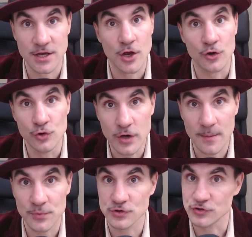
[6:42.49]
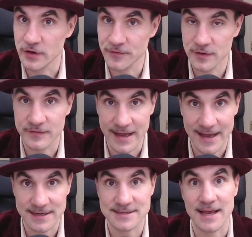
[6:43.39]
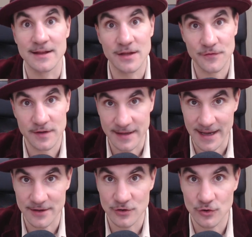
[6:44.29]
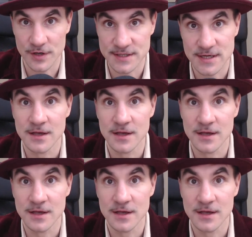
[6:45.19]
You can put different tags and different categories.